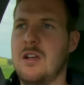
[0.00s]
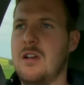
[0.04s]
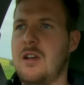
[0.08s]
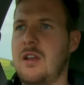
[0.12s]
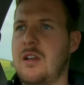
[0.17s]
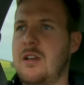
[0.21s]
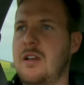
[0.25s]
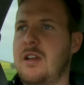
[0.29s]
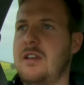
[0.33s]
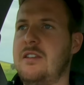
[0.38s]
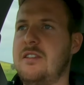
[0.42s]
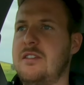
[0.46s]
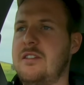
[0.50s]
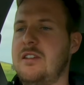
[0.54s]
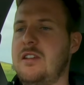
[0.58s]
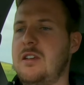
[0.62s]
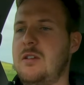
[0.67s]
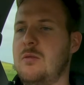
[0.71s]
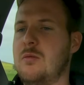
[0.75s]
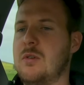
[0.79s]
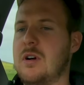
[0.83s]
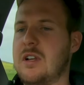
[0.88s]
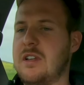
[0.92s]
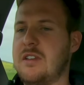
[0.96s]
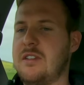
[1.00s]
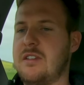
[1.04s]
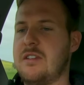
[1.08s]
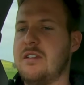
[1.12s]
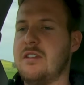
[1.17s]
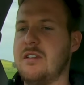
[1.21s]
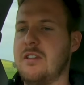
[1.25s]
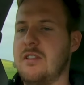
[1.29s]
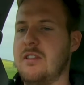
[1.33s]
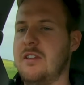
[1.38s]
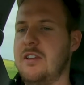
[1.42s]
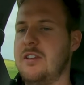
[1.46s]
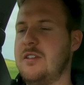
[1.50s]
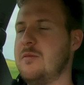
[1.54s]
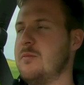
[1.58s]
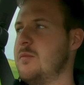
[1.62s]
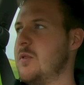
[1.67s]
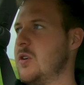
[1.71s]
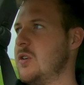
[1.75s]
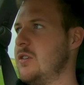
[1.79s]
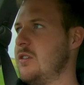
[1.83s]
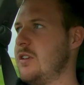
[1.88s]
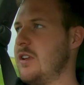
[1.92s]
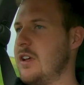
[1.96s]
And let's see what this
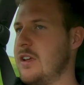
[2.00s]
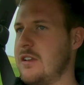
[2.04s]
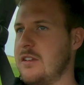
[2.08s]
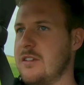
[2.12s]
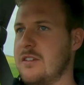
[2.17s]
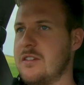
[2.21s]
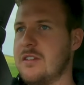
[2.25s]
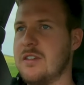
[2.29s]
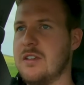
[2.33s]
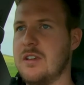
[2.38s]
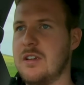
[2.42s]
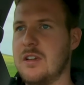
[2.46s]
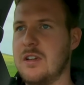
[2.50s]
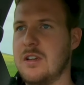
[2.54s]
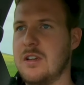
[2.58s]
mode does.